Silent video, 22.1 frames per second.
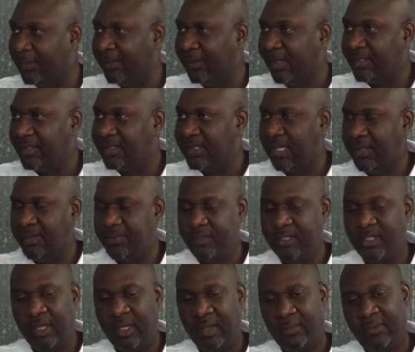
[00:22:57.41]
That sums
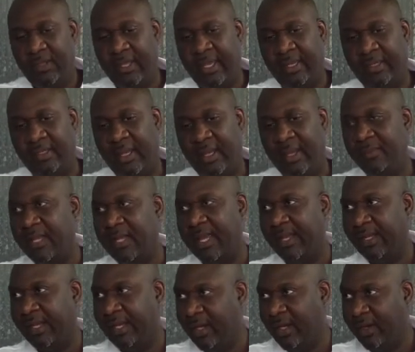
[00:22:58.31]
it up that I'm
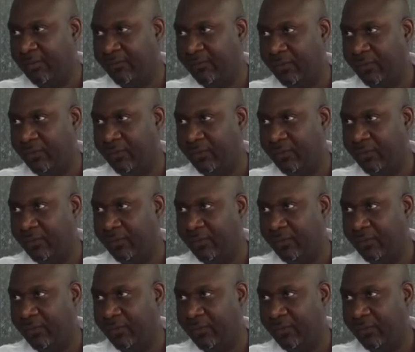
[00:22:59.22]
not here